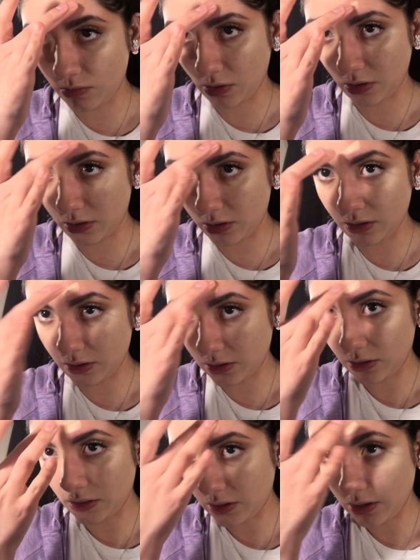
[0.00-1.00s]
dark,
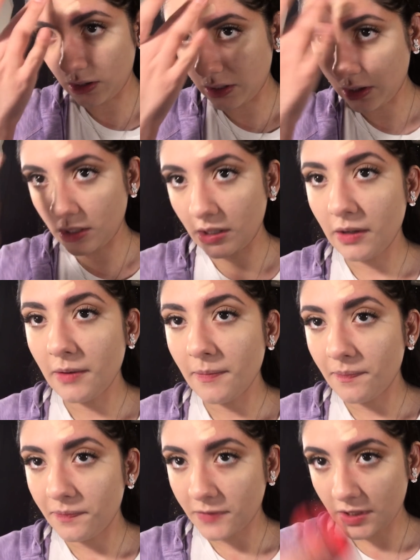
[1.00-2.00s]

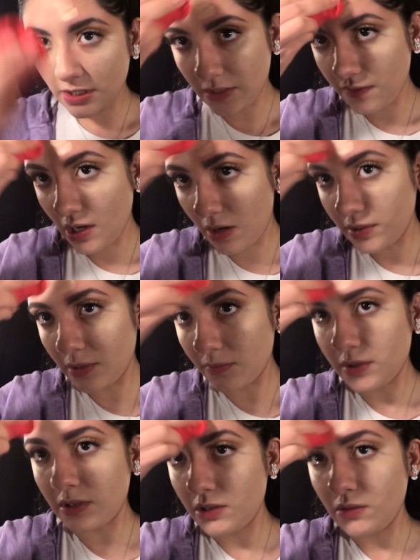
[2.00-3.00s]
because if you got one that
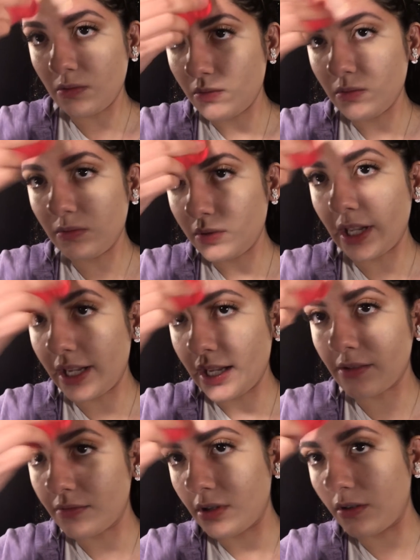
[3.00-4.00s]
was too
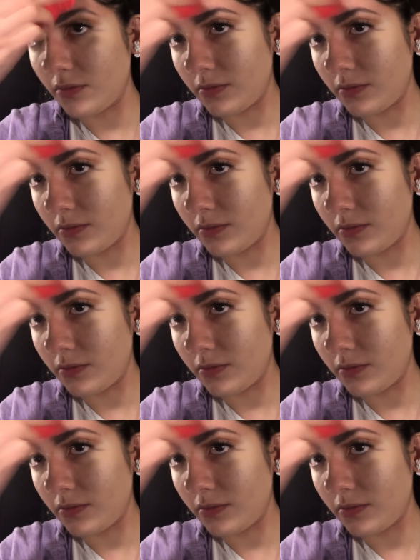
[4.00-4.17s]
light, I don't